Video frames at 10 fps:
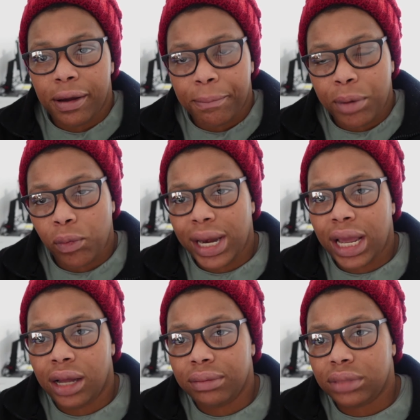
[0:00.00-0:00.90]
But when it
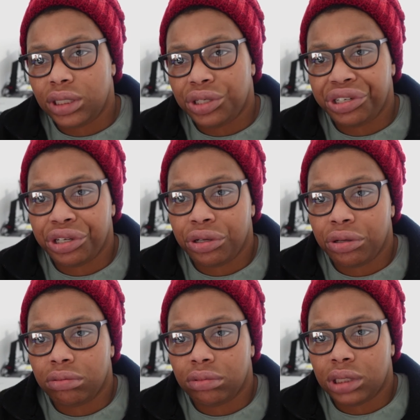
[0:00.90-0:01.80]
comes
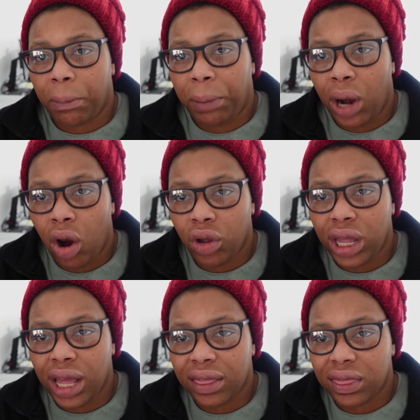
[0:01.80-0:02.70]
to
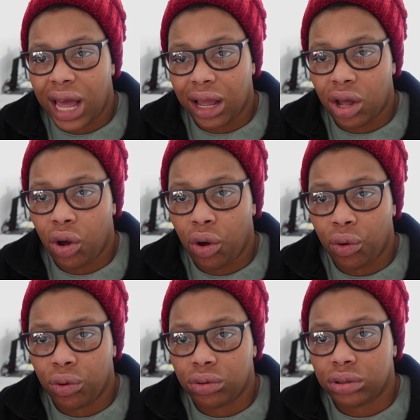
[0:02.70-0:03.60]
deploying that
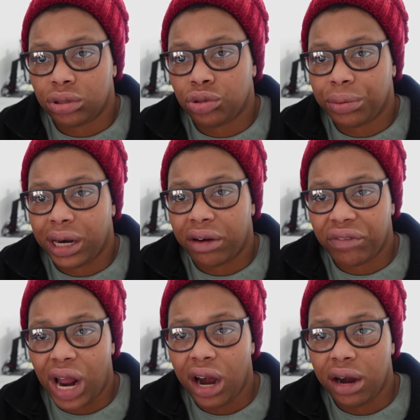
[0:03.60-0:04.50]
code to an
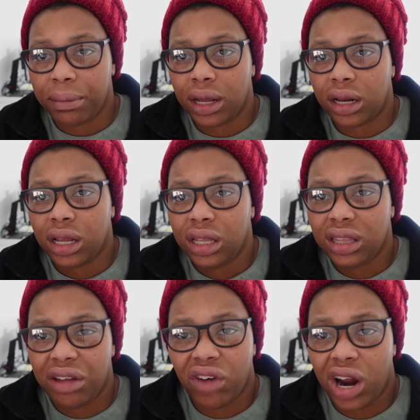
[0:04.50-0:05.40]
environment,
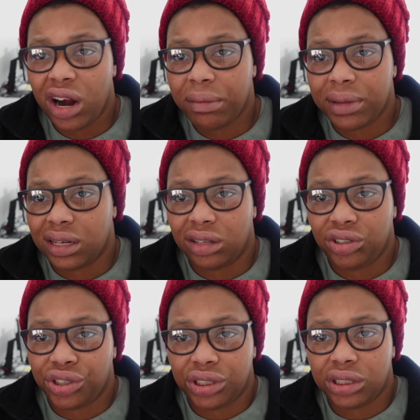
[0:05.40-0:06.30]
the environment are
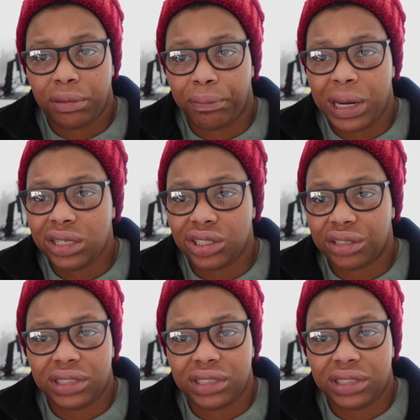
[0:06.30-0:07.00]
just a bunch of